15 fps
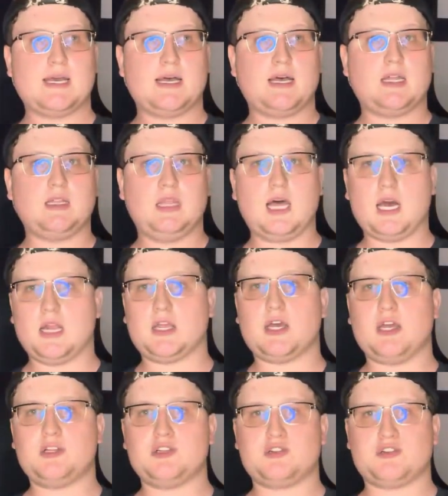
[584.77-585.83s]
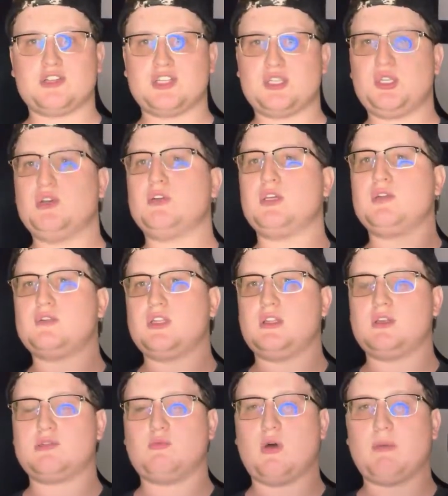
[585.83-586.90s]
a lot of countries are still using
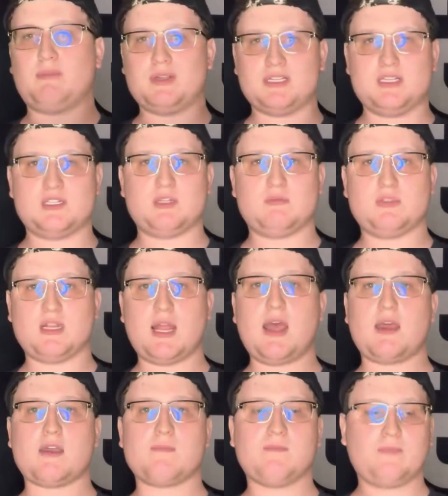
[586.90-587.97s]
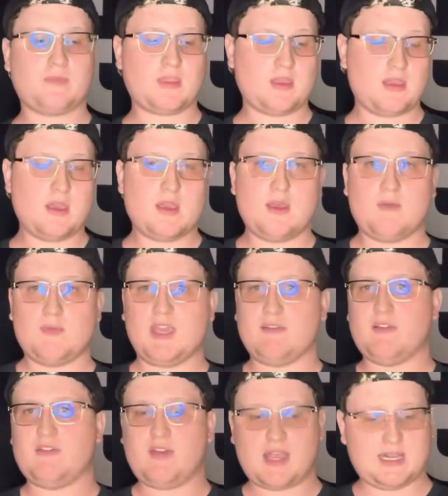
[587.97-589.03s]
this weapon system today. They've
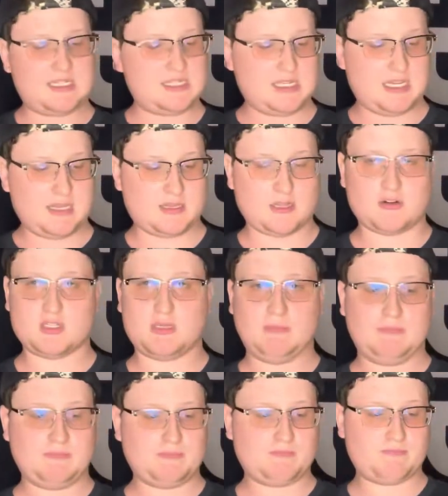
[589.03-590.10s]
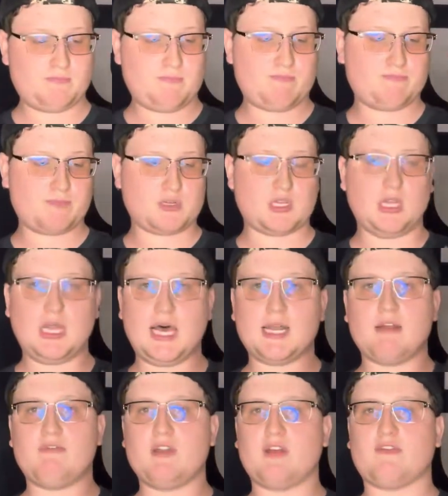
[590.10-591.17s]
advanced it. There's a lot
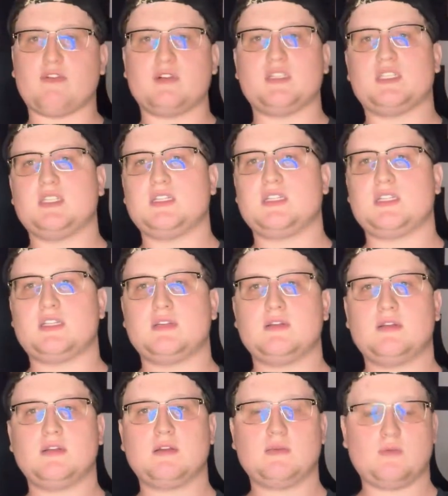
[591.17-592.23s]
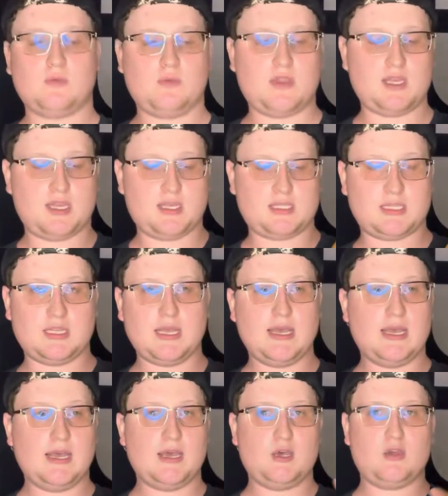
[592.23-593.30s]
of differences that
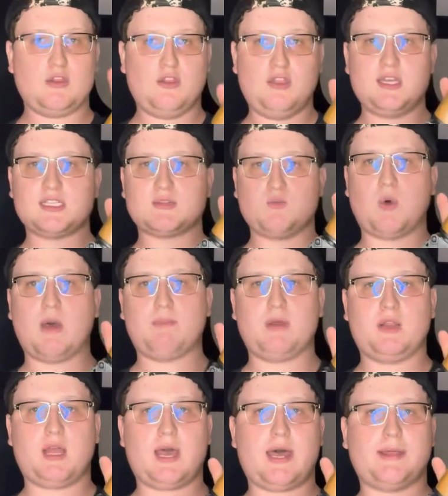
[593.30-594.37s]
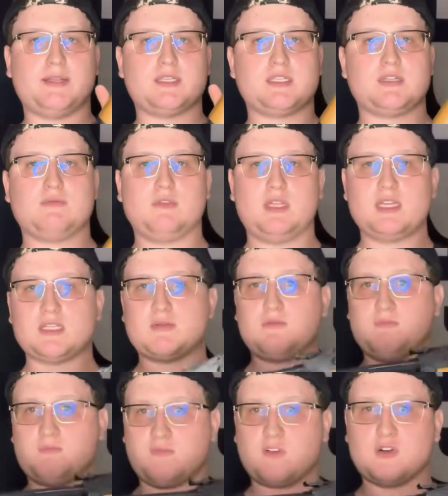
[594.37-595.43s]
this weapon has, this
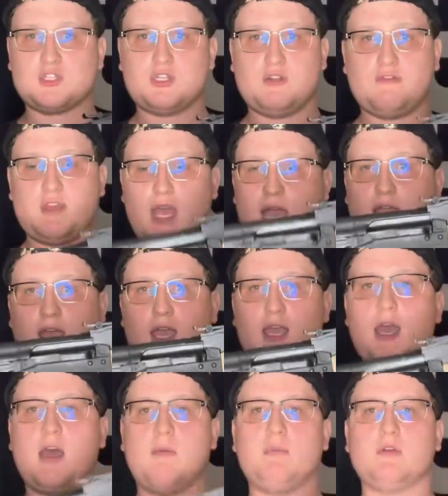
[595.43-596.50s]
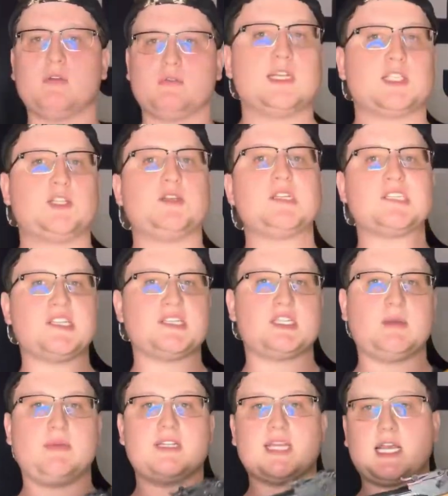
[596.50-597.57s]
version of the AKM. So this
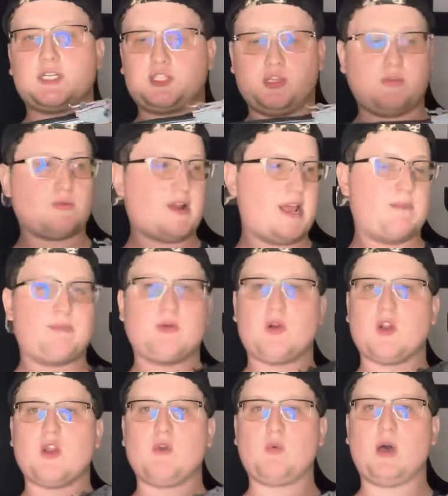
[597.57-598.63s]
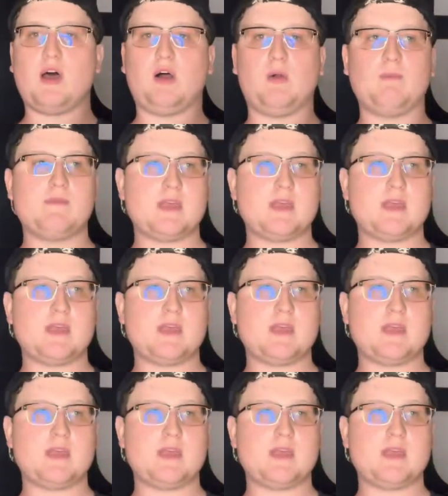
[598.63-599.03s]
system has actually ran pretty well.